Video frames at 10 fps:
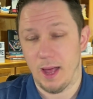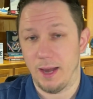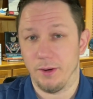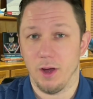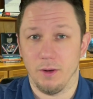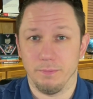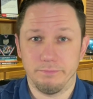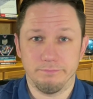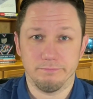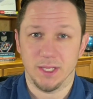I don't know.
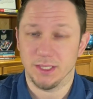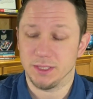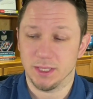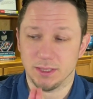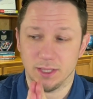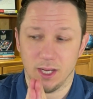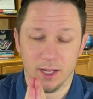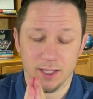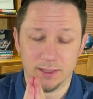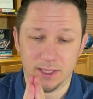It's just, uh,
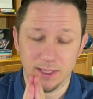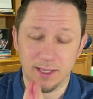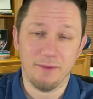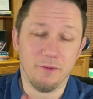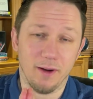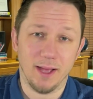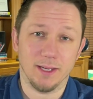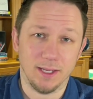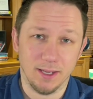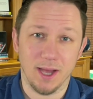it's a
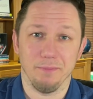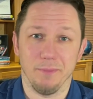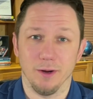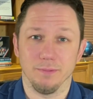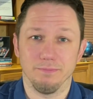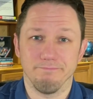never-ending nightmare.